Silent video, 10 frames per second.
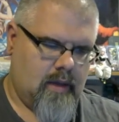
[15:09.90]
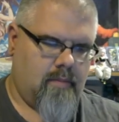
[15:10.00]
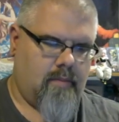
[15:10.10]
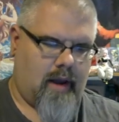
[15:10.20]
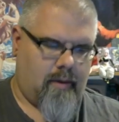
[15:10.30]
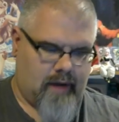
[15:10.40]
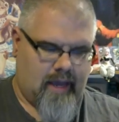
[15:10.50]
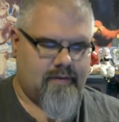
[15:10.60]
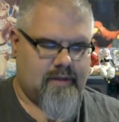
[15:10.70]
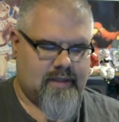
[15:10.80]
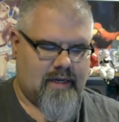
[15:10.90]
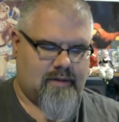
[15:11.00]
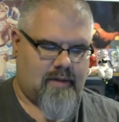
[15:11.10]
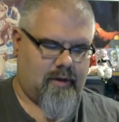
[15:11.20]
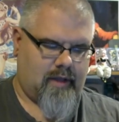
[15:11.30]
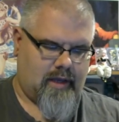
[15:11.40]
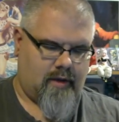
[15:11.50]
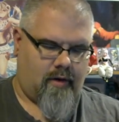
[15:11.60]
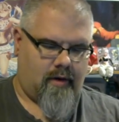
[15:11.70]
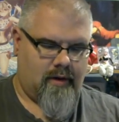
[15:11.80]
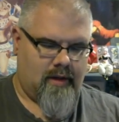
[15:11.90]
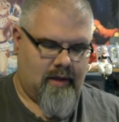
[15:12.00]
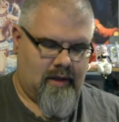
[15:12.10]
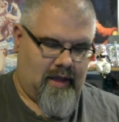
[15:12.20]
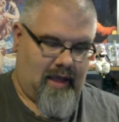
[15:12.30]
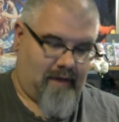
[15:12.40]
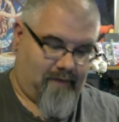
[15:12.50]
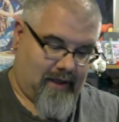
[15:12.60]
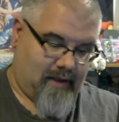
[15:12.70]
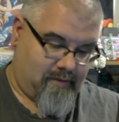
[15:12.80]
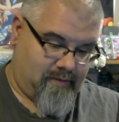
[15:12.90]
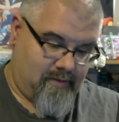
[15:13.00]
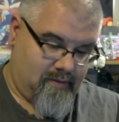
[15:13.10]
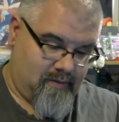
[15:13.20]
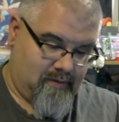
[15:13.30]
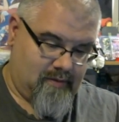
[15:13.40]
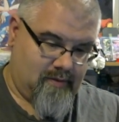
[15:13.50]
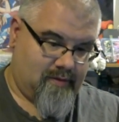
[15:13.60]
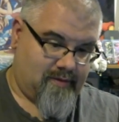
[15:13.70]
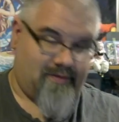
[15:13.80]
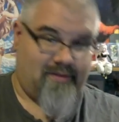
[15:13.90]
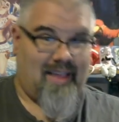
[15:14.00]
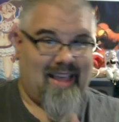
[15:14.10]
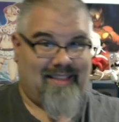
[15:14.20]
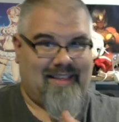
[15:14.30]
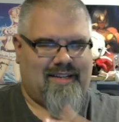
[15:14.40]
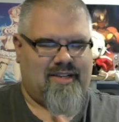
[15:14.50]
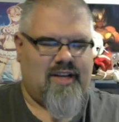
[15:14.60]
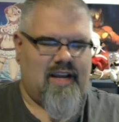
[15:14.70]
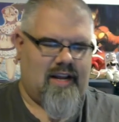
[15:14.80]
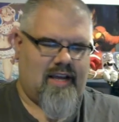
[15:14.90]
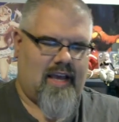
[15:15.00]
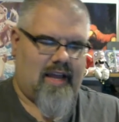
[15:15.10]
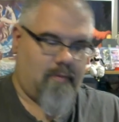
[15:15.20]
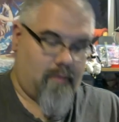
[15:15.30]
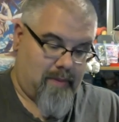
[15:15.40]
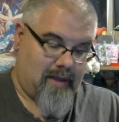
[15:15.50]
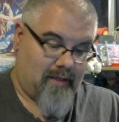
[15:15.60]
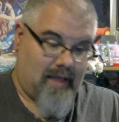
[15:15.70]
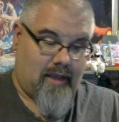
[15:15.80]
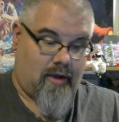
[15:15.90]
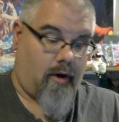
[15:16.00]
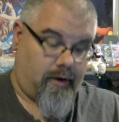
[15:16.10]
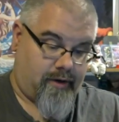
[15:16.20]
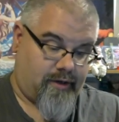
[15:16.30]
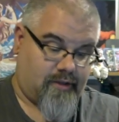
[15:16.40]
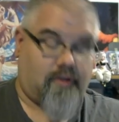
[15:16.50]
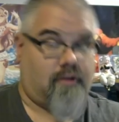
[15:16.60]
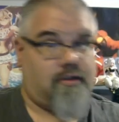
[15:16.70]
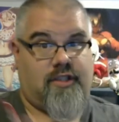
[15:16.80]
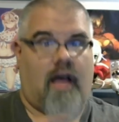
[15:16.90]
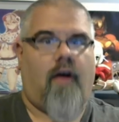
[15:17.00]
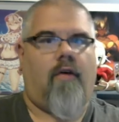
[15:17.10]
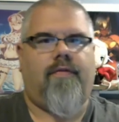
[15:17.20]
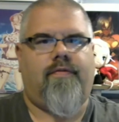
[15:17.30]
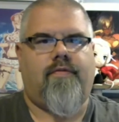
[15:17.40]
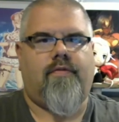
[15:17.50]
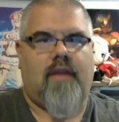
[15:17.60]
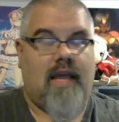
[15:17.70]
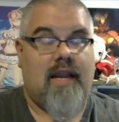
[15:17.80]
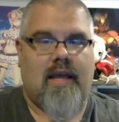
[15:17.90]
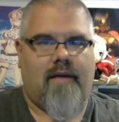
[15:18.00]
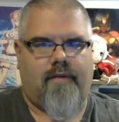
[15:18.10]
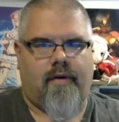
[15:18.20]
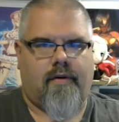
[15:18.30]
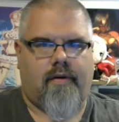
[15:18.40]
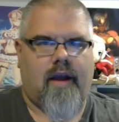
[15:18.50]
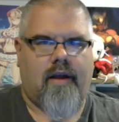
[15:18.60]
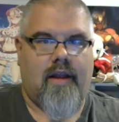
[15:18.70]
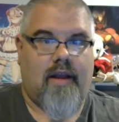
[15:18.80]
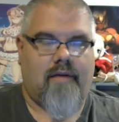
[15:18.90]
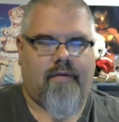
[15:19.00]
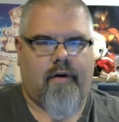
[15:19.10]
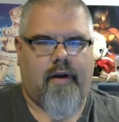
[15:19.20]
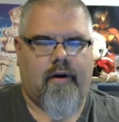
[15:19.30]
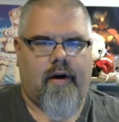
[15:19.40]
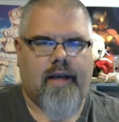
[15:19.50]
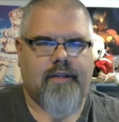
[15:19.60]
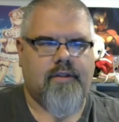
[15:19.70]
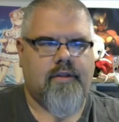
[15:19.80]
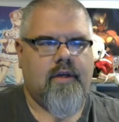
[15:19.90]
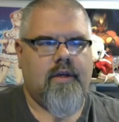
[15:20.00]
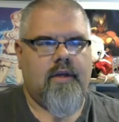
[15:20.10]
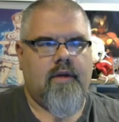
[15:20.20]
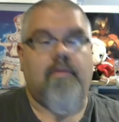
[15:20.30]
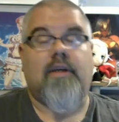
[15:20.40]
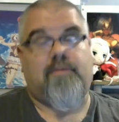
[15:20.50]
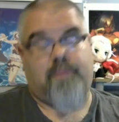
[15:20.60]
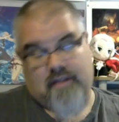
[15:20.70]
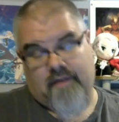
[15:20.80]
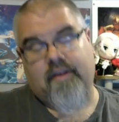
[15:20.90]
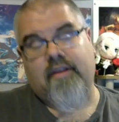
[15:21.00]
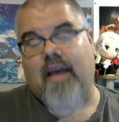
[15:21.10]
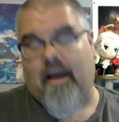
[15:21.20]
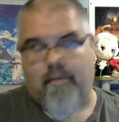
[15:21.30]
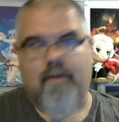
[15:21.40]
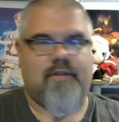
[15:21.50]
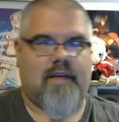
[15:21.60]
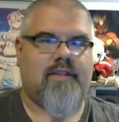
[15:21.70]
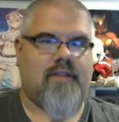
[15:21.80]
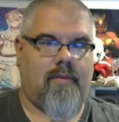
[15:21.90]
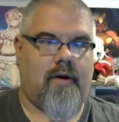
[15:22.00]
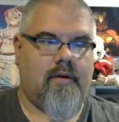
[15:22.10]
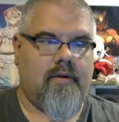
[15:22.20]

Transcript: But I would have to say Summer Lake Yarn. If I could slightly cheat again, it would be Lake Yarn just herself. Any of her incarnations. But specifically, I will say Summer.